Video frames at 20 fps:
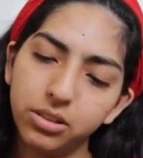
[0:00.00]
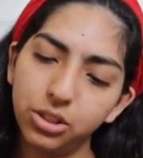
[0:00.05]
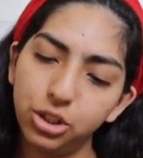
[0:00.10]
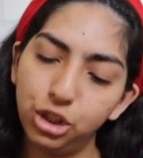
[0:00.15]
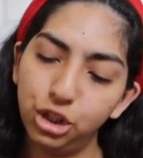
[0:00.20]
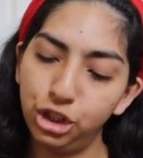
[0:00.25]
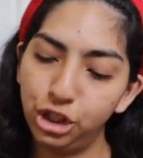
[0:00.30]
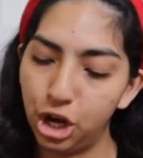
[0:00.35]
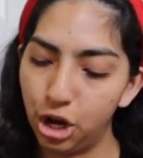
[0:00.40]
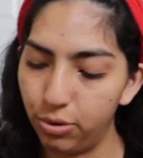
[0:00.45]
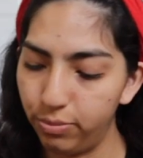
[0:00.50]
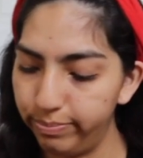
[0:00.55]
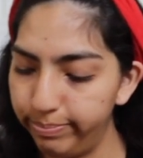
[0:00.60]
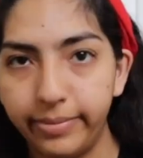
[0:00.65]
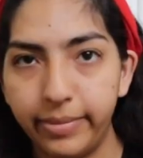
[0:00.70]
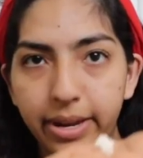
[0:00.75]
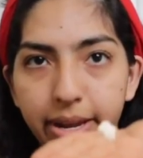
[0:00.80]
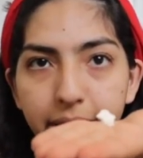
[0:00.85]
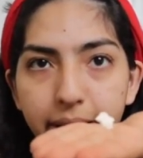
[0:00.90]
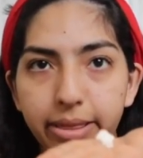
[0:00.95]
So
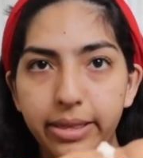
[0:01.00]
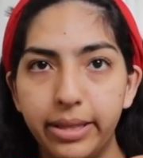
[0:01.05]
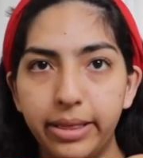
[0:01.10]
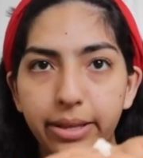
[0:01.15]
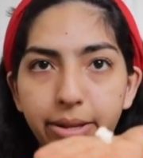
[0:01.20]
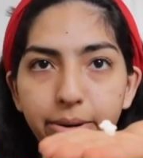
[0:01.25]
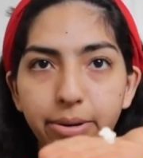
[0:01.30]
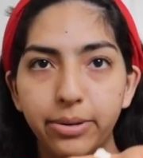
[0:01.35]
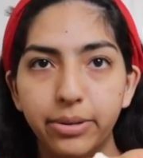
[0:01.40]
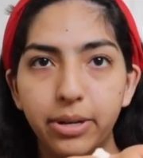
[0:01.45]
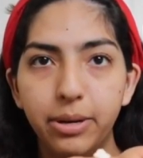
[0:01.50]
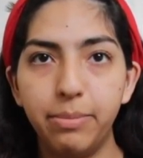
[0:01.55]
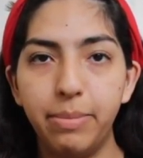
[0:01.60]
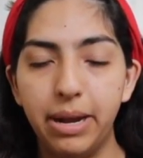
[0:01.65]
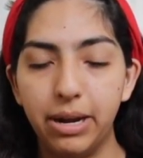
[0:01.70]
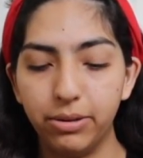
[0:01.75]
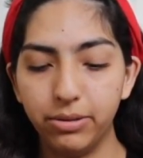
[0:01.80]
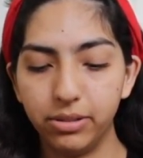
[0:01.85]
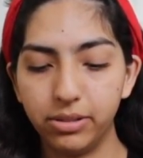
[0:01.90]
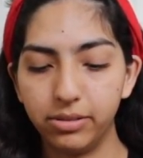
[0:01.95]
that little
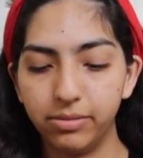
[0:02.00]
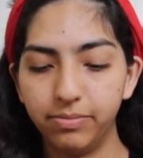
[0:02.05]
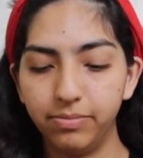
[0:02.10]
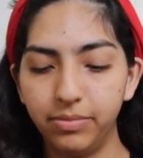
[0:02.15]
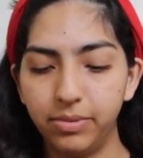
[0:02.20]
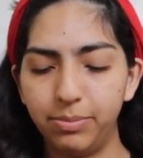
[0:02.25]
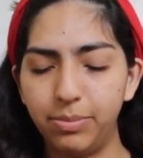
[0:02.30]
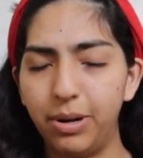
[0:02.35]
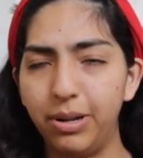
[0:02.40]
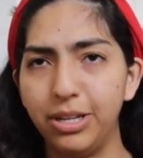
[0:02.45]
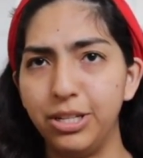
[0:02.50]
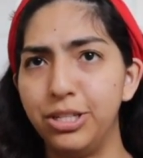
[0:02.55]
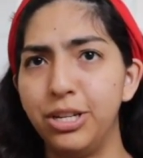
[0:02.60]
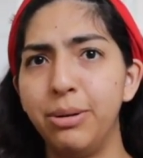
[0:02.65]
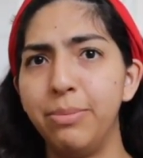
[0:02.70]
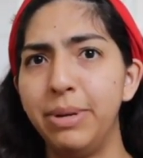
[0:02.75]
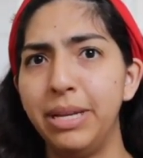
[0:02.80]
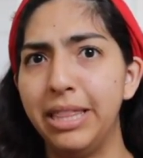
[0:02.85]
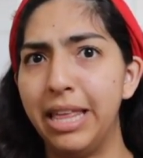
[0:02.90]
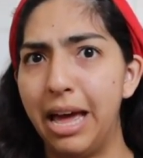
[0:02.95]
amount probably
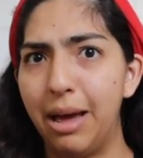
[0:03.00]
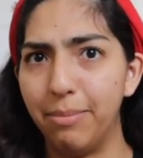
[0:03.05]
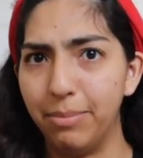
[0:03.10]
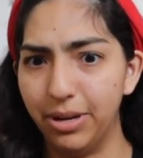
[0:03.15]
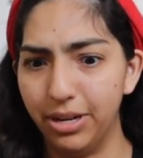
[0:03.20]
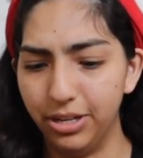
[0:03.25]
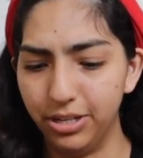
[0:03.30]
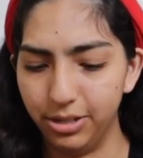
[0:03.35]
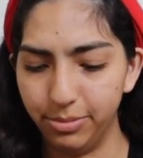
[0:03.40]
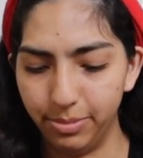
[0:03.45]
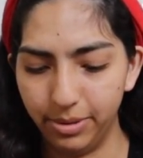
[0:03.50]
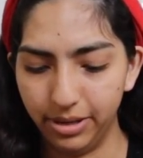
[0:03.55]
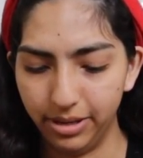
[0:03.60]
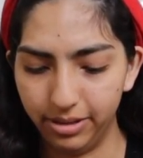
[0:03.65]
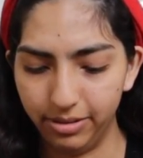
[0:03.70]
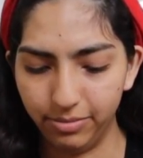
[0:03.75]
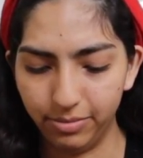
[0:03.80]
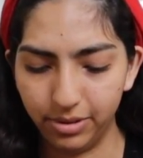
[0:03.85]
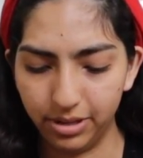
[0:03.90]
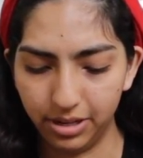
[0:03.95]
shouldn't be that much,
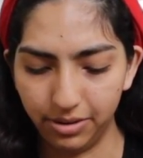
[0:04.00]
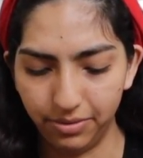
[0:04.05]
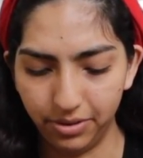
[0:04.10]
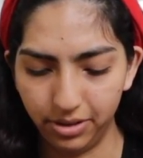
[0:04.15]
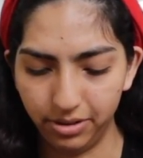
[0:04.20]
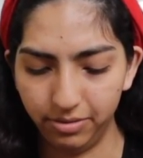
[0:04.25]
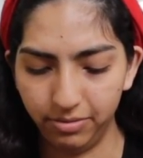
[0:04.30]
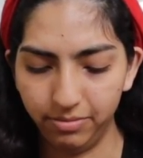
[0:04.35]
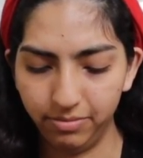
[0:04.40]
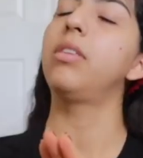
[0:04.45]
but whatever.